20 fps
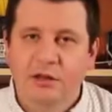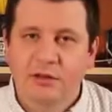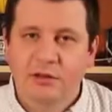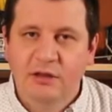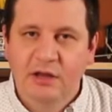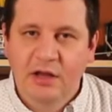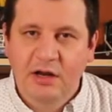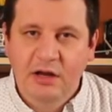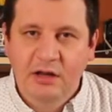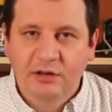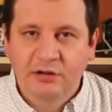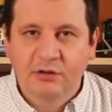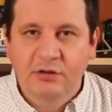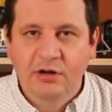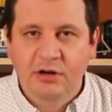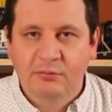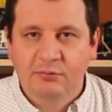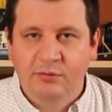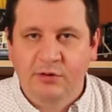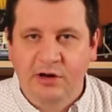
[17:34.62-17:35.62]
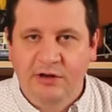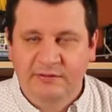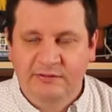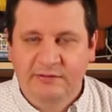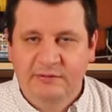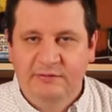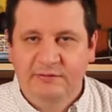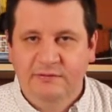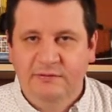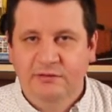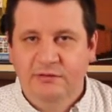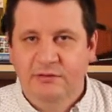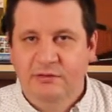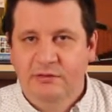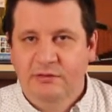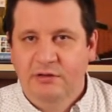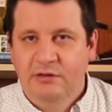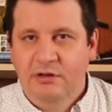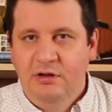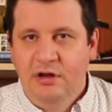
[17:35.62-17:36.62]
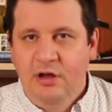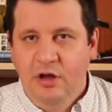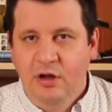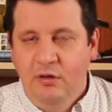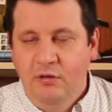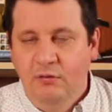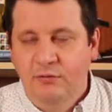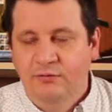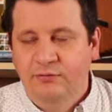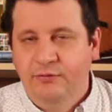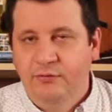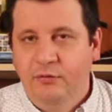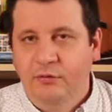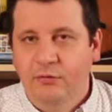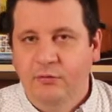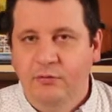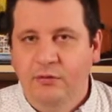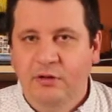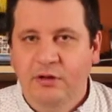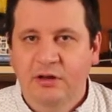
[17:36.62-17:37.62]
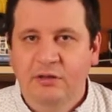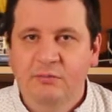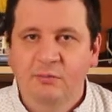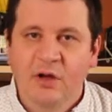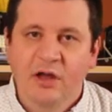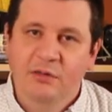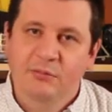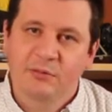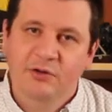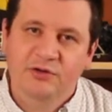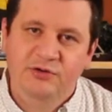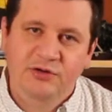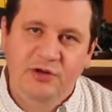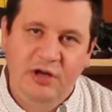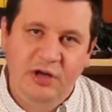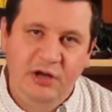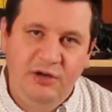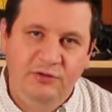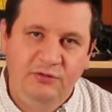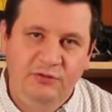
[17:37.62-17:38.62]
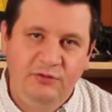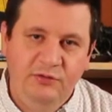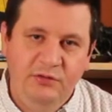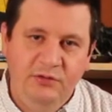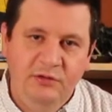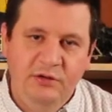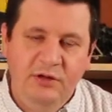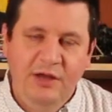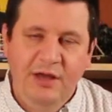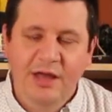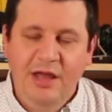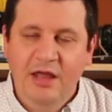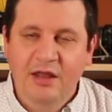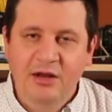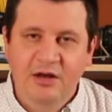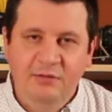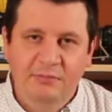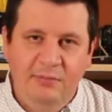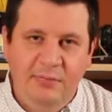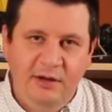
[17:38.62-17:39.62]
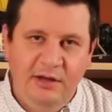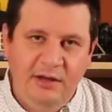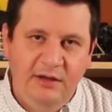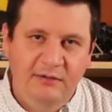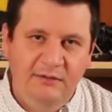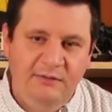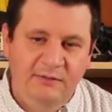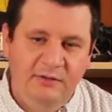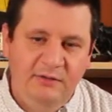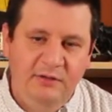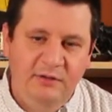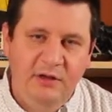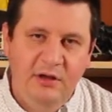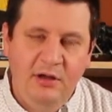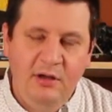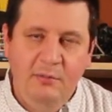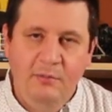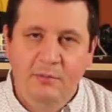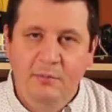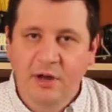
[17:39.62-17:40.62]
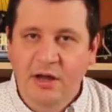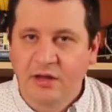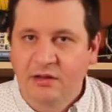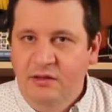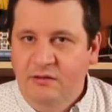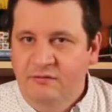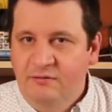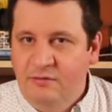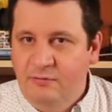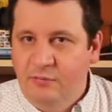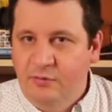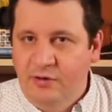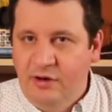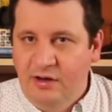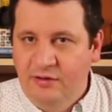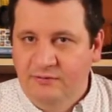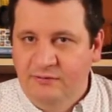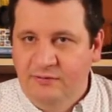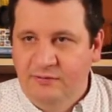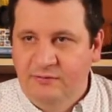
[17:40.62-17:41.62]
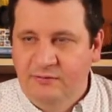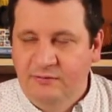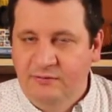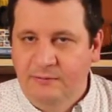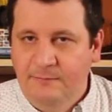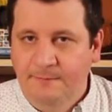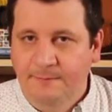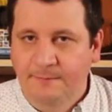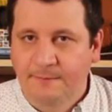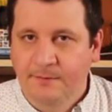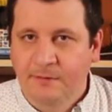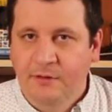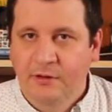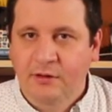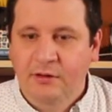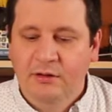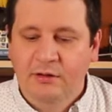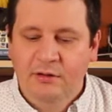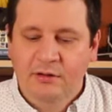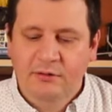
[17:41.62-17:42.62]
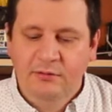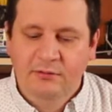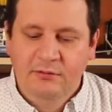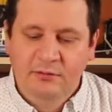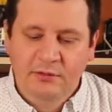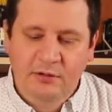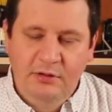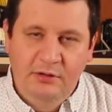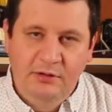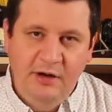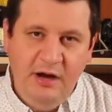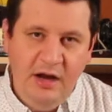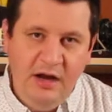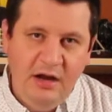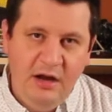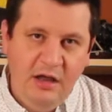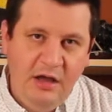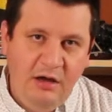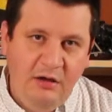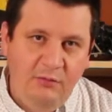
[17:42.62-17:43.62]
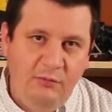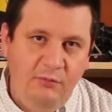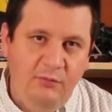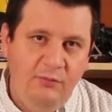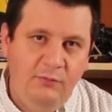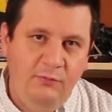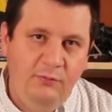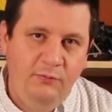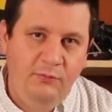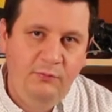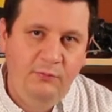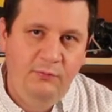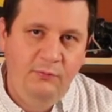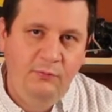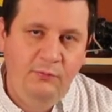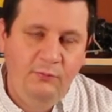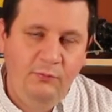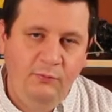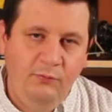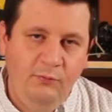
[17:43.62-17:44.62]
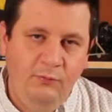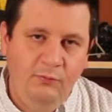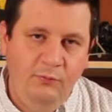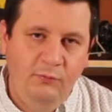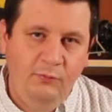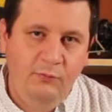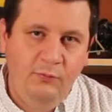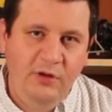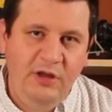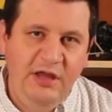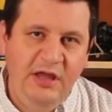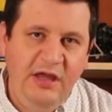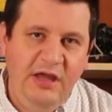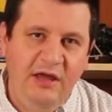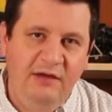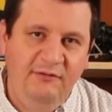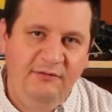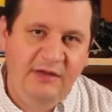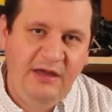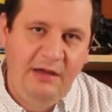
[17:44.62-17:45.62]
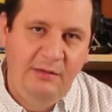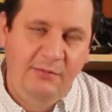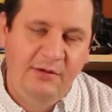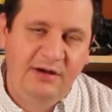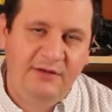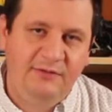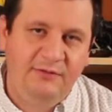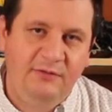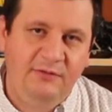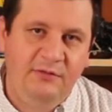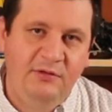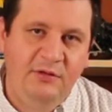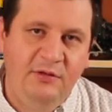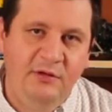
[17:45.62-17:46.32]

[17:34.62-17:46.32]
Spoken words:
The electronic process also, it might be changed and replaced by a different process. Right now, we can have cameras